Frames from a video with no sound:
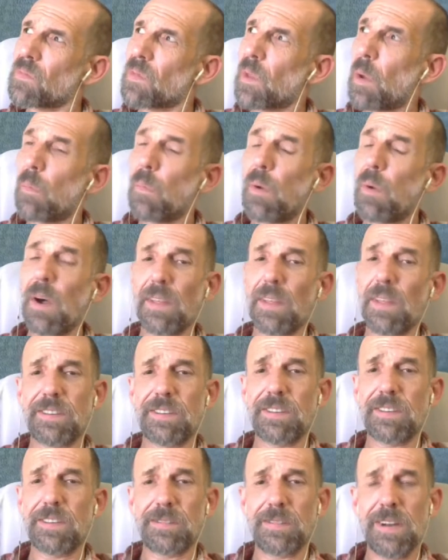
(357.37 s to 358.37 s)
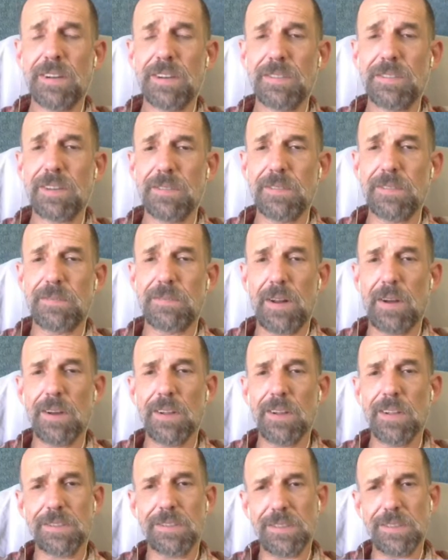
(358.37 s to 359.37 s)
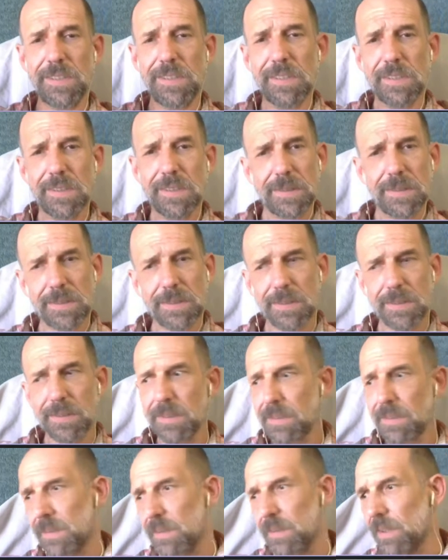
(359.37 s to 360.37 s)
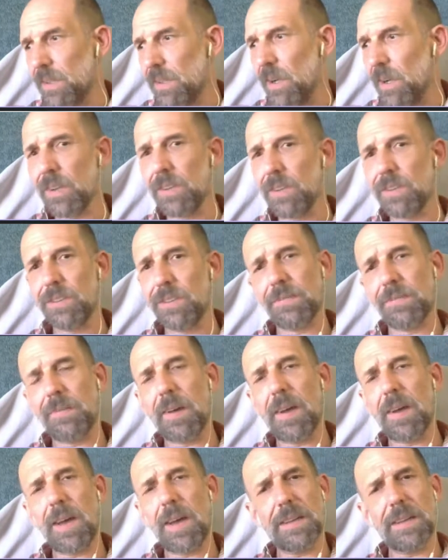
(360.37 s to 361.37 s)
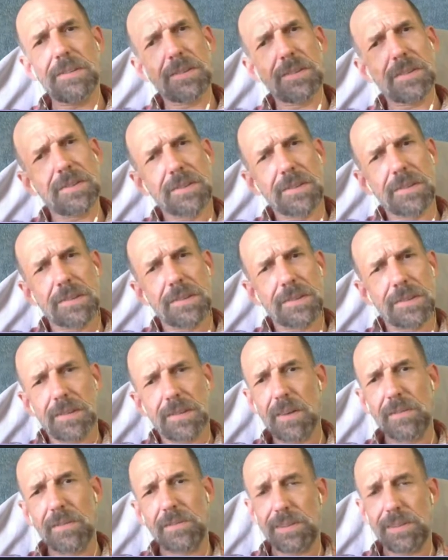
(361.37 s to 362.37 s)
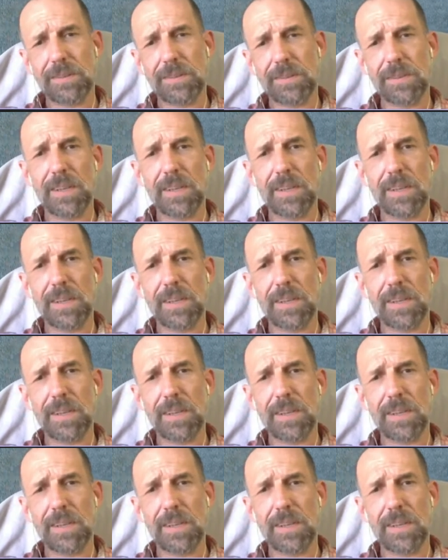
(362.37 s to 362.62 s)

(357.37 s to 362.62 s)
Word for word: Well, they're interested in fadology, the ology of fads, obviously.